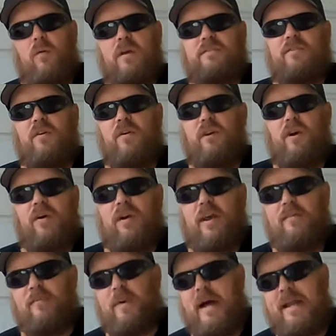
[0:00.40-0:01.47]
What's going on,
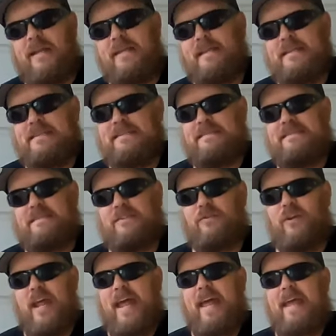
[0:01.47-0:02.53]
everybody?
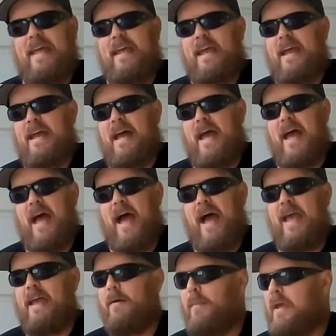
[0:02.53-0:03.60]
Today
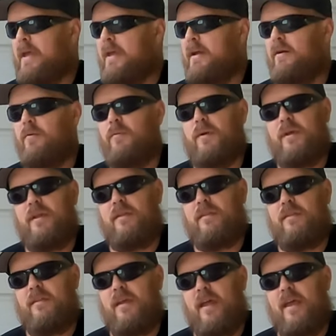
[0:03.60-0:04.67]
I am here with
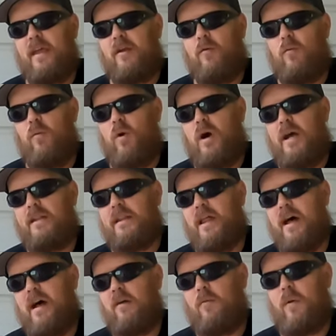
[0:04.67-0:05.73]
a
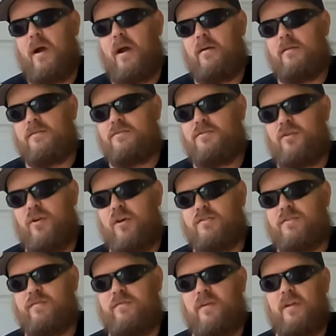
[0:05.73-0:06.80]
quadlock wireless
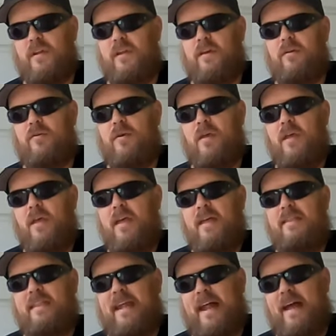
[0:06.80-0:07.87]
charging video
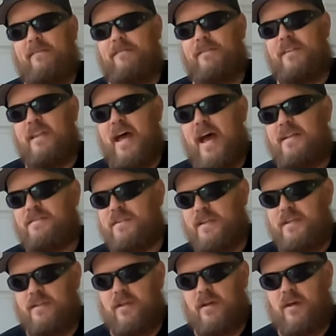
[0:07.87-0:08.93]
that I have not
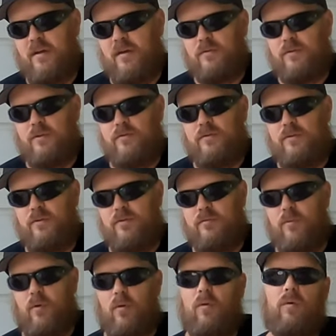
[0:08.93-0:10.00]
seen done on
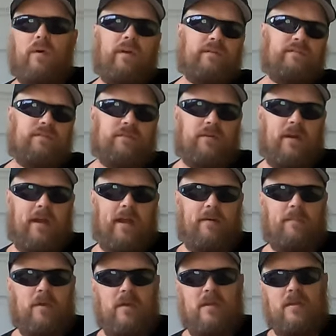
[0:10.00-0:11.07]
YouTube or
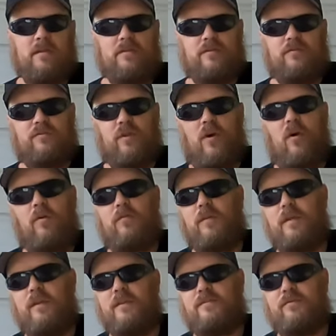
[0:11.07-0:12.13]
Instagram, so
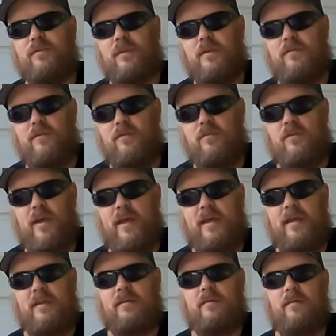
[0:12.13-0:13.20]
hopefully this will give you
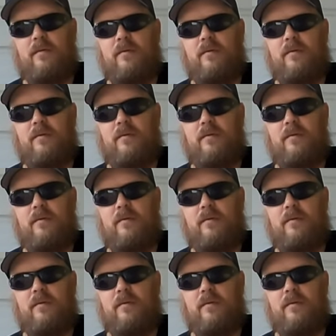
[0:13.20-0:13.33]
a